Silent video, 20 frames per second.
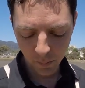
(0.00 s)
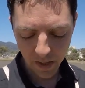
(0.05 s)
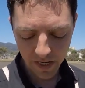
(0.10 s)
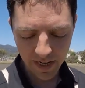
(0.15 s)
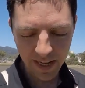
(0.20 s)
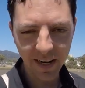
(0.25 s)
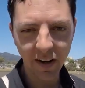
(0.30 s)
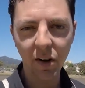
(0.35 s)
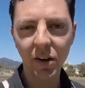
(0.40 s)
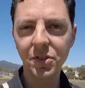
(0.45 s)

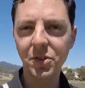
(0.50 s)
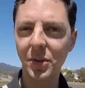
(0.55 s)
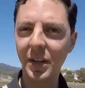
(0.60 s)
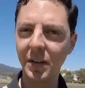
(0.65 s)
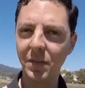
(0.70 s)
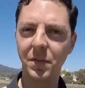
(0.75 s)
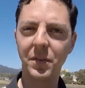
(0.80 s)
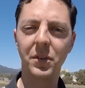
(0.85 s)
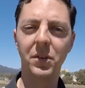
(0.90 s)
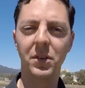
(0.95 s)
but it also
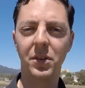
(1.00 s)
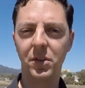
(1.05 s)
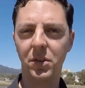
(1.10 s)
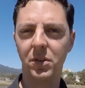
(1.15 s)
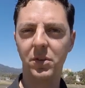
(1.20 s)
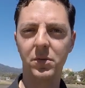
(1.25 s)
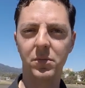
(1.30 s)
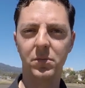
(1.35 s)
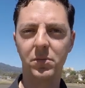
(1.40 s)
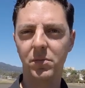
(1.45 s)
can feel a
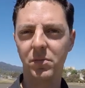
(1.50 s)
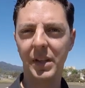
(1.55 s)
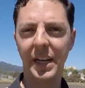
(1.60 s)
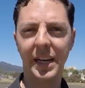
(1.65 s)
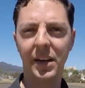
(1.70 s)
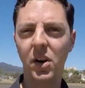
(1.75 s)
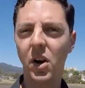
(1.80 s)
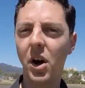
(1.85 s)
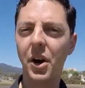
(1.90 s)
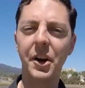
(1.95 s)
little
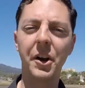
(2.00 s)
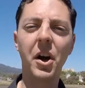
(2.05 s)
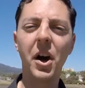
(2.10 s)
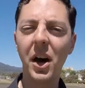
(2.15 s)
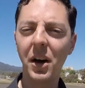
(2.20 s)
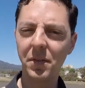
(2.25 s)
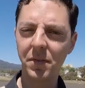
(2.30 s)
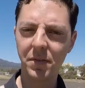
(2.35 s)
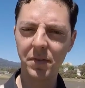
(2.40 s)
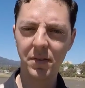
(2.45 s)
like on and
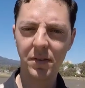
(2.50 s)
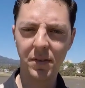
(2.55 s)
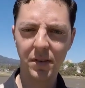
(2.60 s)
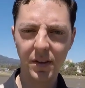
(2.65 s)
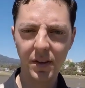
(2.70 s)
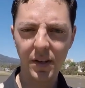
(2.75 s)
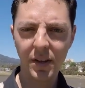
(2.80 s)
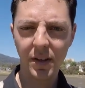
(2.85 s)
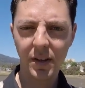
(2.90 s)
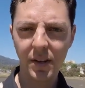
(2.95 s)
off.
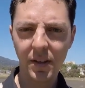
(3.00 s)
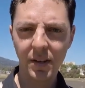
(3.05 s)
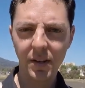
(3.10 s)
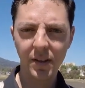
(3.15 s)
Yeah,